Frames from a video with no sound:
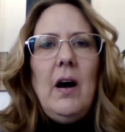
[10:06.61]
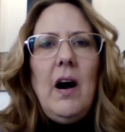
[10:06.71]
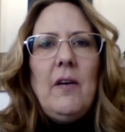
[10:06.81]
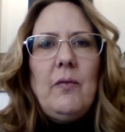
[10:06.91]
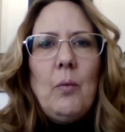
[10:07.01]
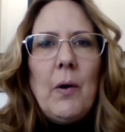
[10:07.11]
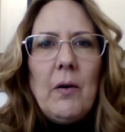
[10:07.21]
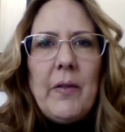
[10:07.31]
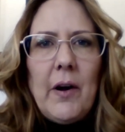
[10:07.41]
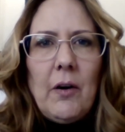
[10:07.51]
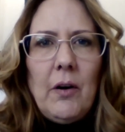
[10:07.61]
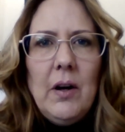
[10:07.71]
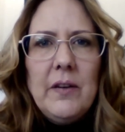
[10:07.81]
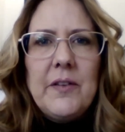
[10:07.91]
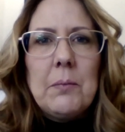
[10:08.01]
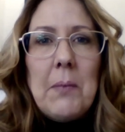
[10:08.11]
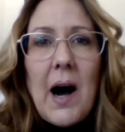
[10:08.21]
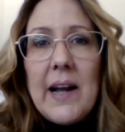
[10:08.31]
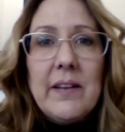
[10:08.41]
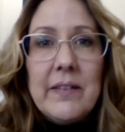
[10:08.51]
of where their
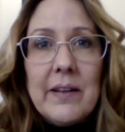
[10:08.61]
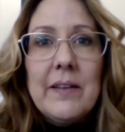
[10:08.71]
demise